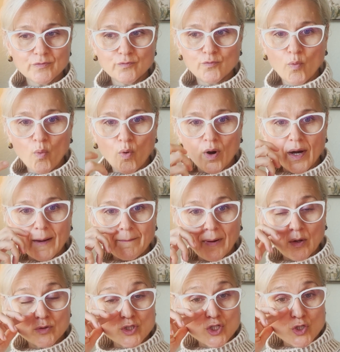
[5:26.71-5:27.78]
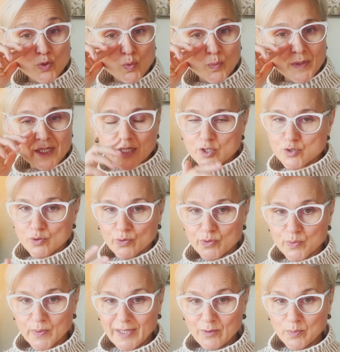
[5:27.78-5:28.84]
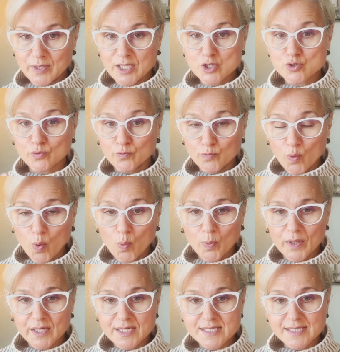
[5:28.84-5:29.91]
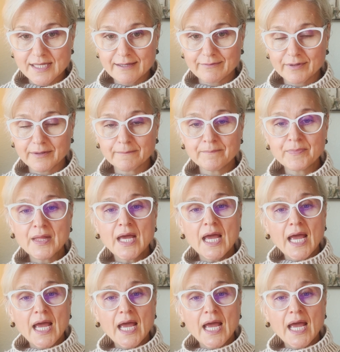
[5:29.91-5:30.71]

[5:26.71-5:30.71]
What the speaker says: for about 2 weeks or 3 weeks or 4 weeks even,